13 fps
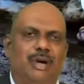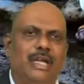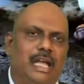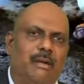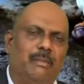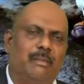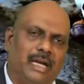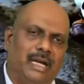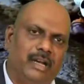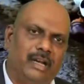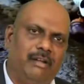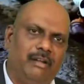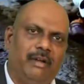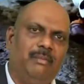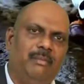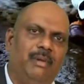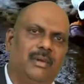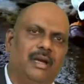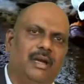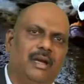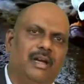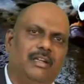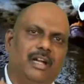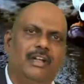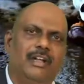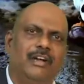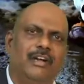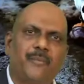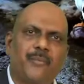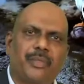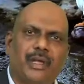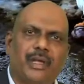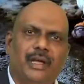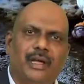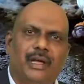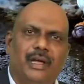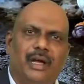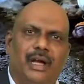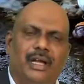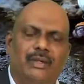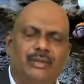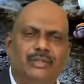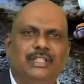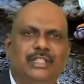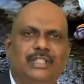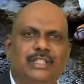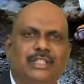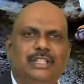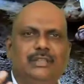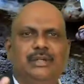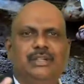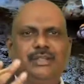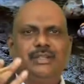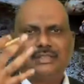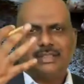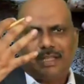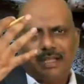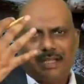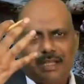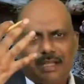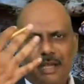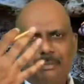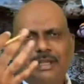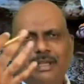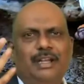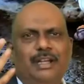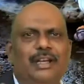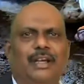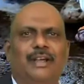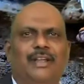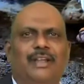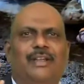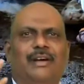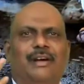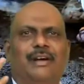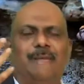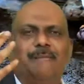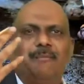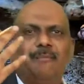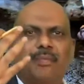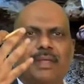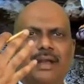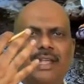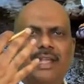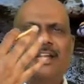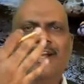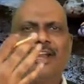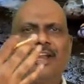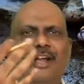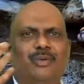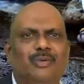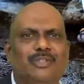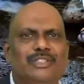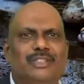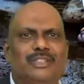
nap and then I went back at 8 o'clock. I could see these birds coming in like clouds.